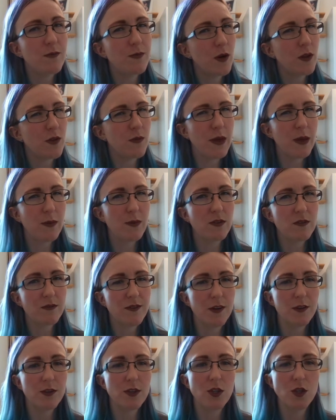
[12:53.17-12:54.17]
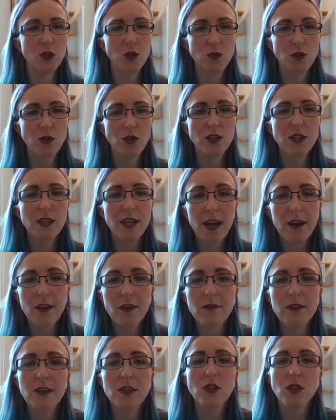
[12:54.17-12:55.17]
other people's photos would just kind
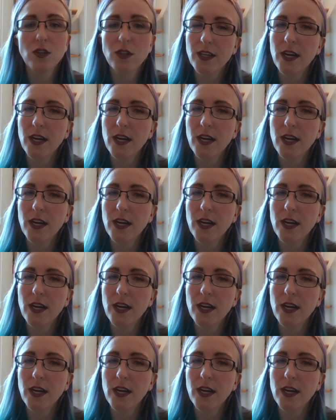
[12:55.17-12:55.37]
of ensure